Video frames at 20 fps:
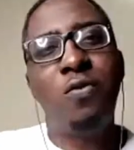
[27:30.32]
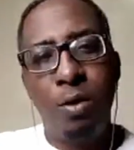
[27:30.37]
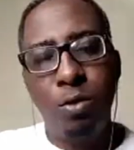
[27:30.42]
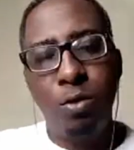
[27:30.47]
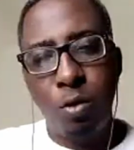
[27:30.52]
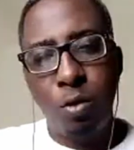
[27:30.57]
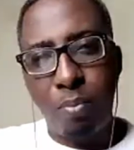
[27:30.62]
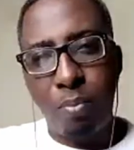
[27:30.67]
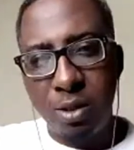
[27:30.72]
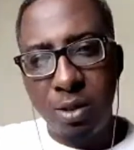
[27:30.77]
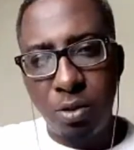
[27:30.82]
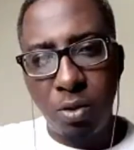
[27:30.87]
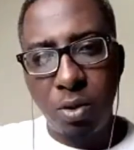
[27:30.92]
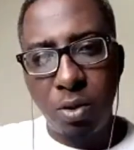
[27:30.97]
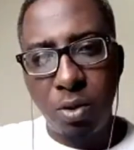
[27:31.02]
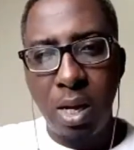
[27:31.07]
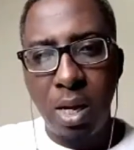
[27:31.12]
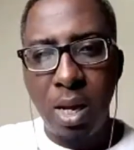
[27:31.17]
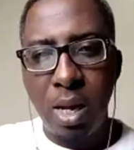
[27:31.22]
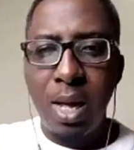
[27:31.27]
your passion
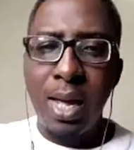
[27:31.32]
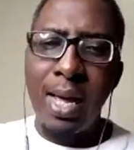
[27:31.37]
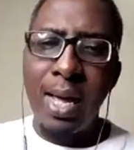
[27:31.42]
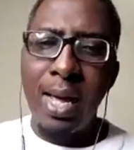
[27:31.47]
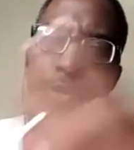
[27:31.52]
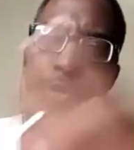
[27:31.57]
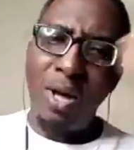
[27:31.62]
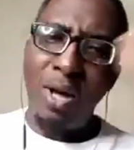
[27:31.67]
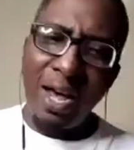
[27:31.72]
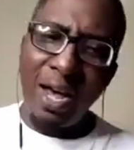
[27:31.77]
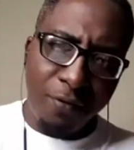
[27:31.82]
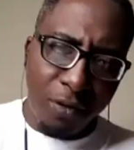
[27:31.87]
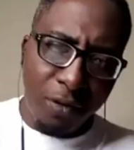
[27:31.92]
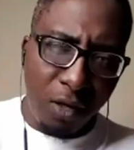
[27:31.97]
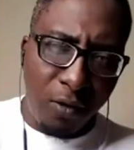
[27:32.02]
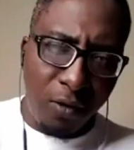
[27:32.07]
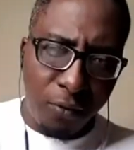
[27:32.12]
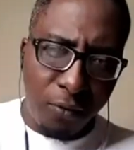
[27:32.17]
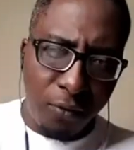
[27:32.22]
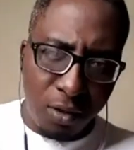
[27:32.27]
and you have three
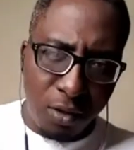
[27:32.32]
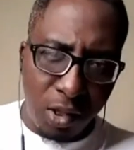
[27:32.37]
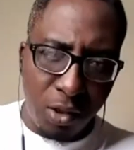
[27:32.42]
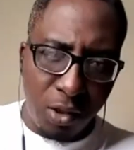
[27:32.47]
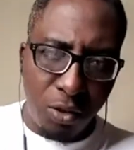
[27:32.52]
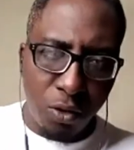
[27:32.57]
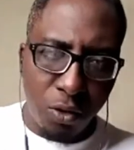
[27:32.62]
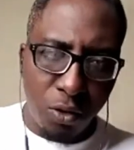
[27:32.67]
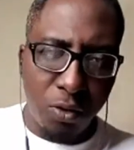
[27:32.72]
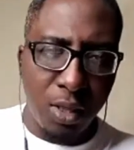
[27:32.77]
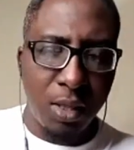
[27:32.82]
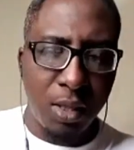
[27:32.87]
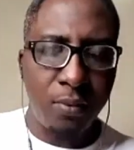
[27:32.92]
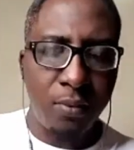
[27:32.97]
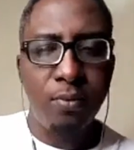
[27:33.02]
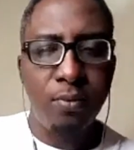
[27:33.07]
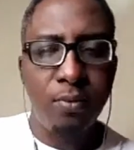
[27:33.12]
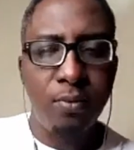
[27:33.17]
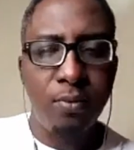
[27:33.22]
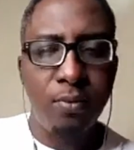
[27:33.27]
children.
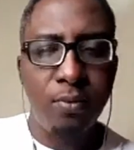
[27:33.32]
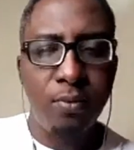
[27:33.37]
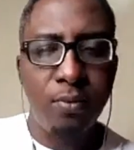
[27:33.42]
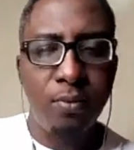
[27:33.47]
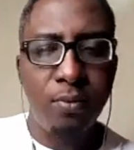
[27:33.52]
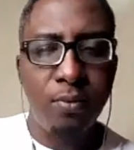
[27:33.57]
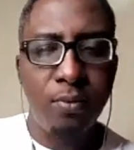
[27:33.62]
It's